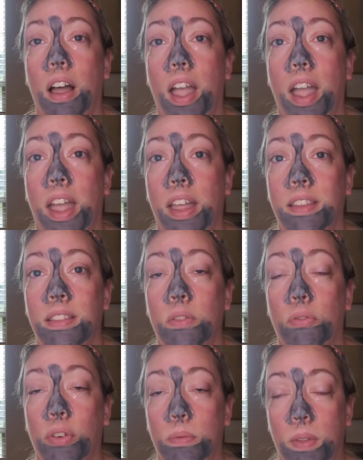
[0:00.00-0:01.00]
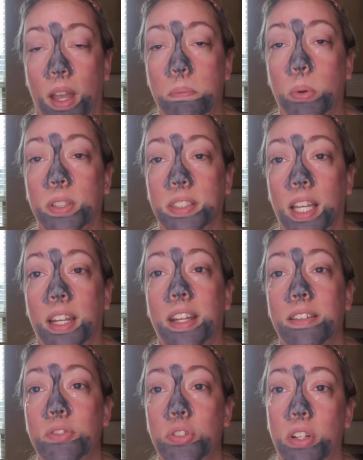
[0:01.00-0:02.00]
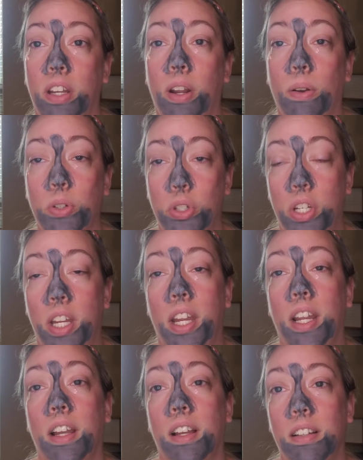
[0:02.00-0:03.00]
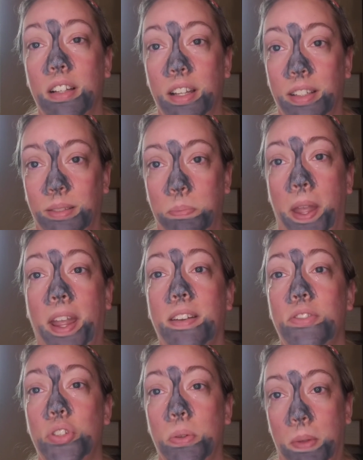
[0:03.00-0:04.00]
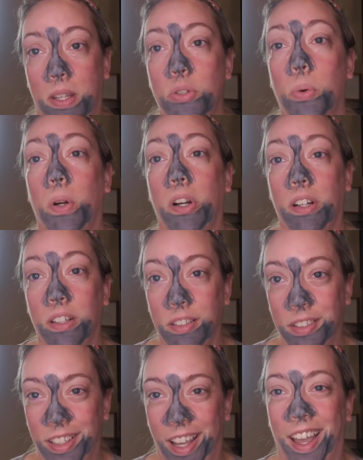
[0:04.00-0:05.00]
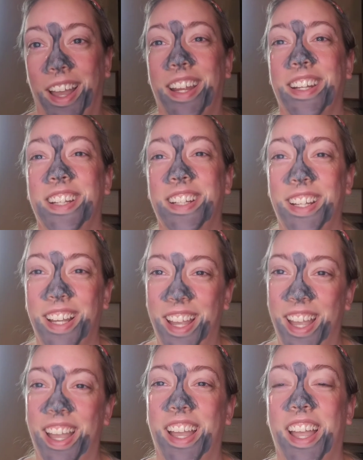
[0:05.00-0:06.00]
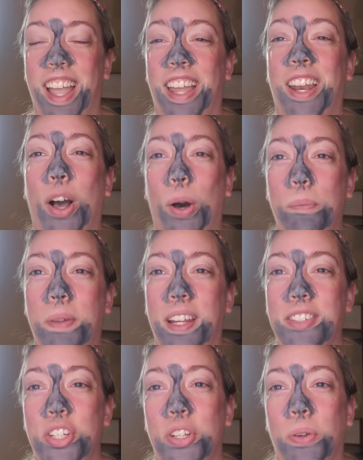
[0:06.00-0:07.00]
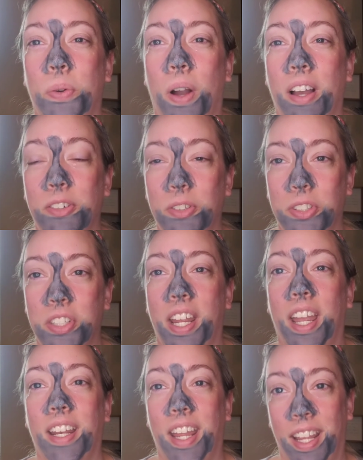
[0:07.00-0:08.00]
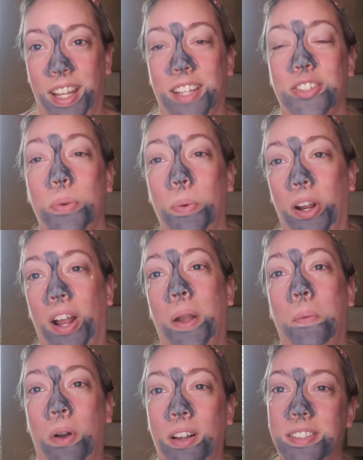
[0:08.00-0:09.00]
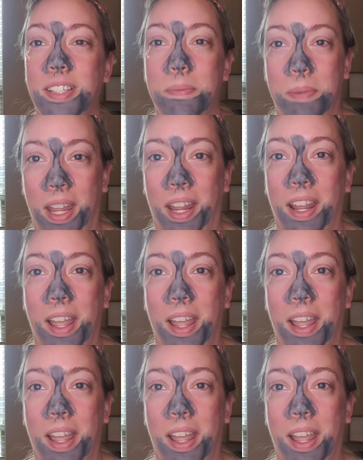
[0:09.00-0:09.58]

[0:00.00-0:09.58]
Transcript: And from that percentage, she is paid to mentor, guide, and help me to understand and get to where I want to be